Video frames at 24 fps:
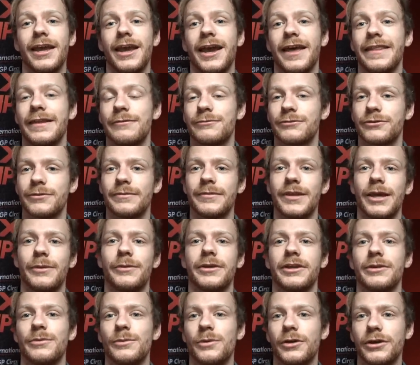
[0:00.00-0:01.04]
and then from there
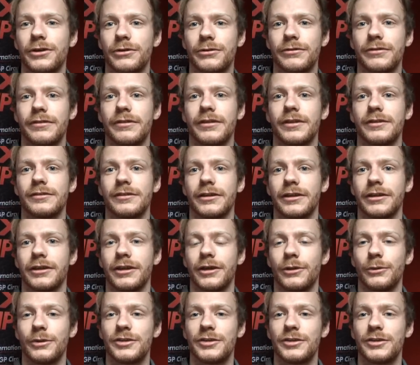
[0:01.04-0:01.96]
we can work on things like uh,